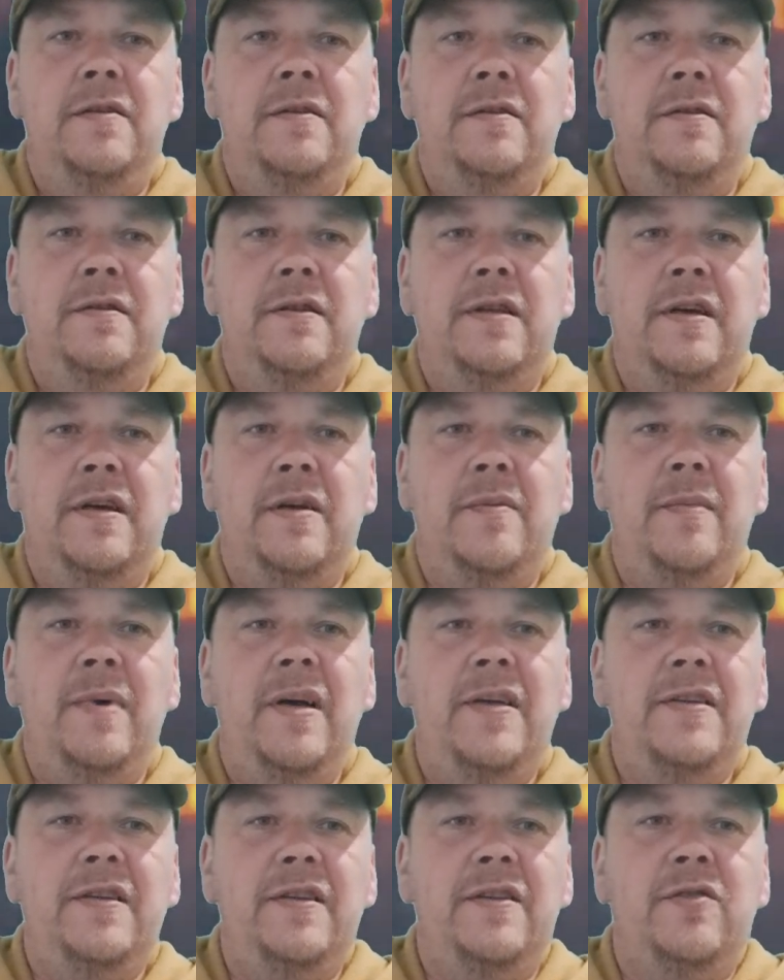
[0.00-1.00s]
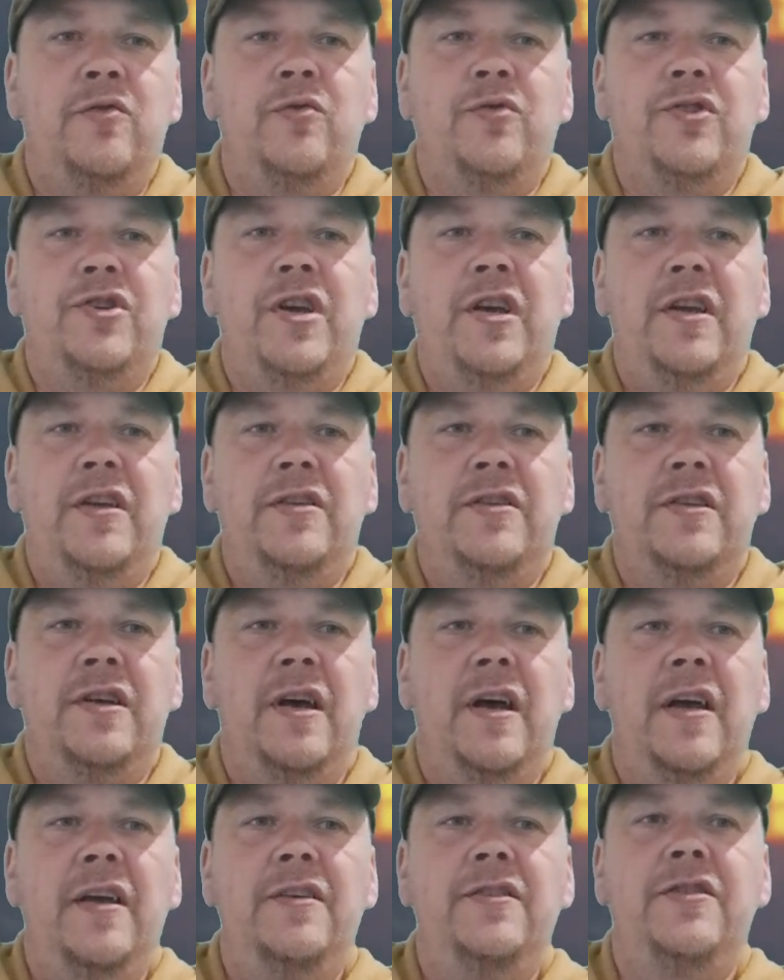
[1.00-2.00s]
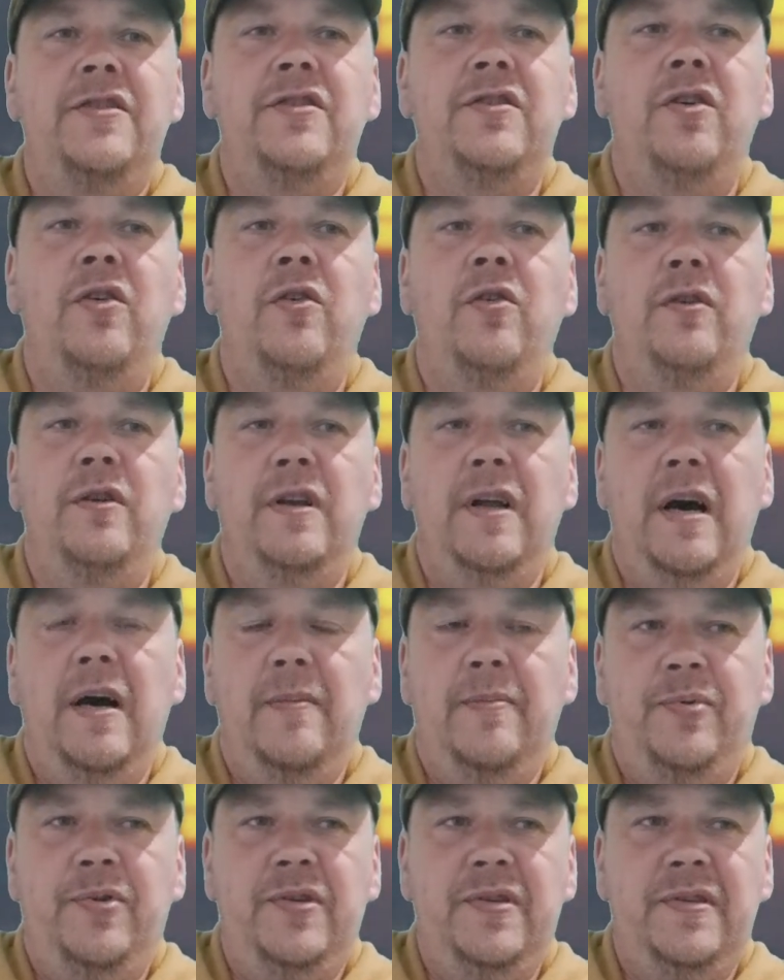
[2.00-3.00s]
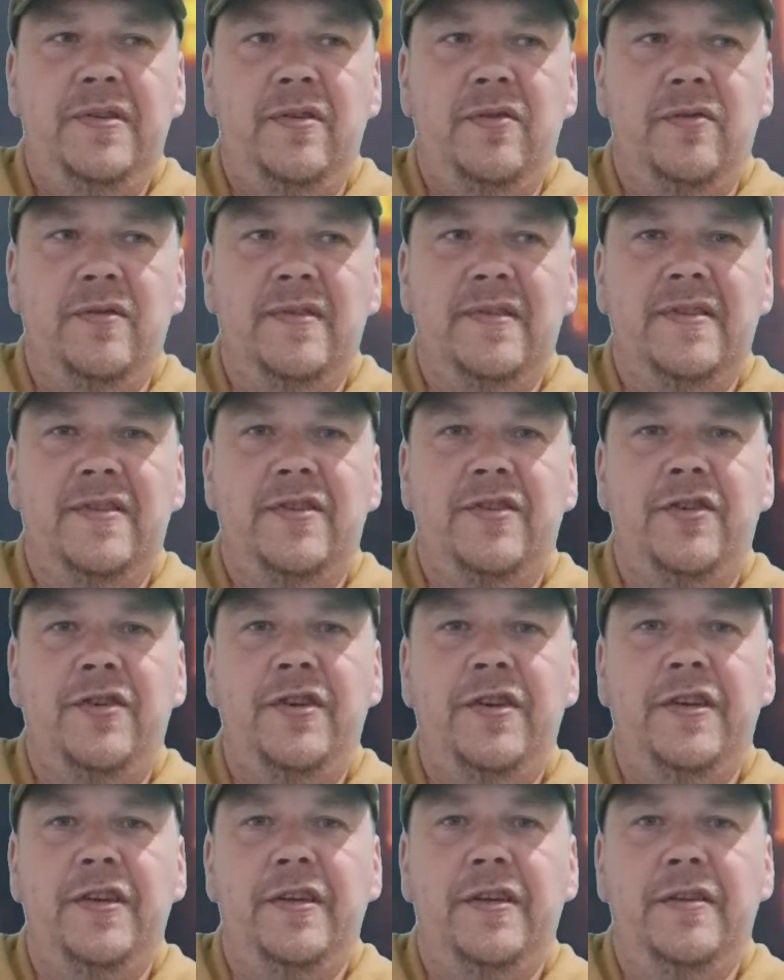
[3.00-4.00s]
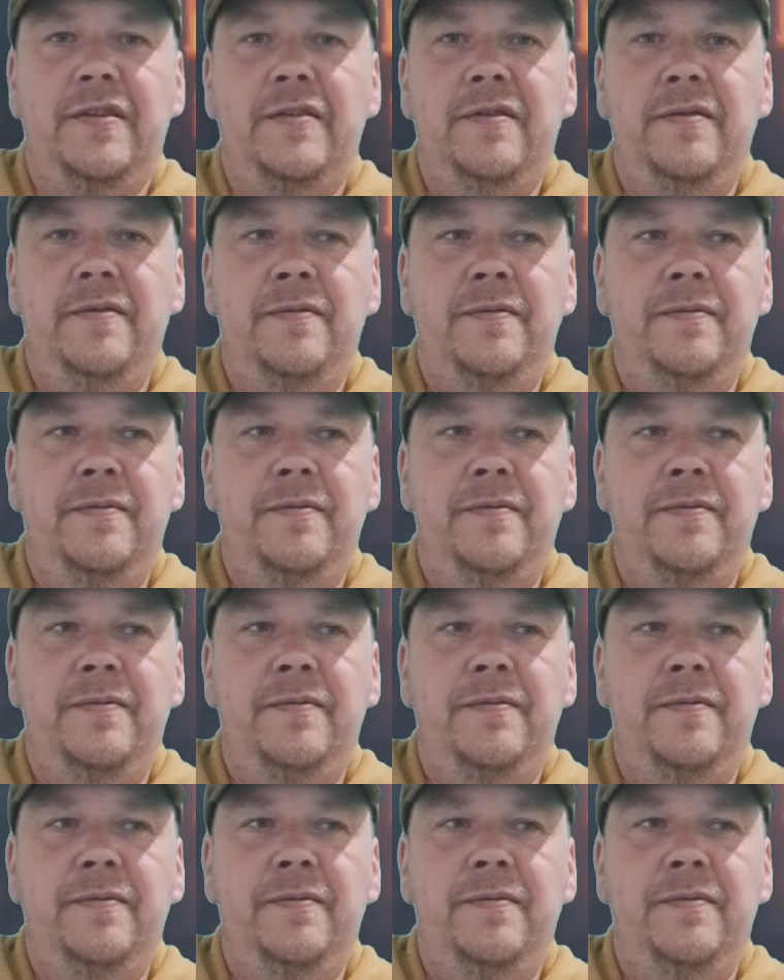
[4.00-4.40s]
the reminder to change the engine oil appears on screen.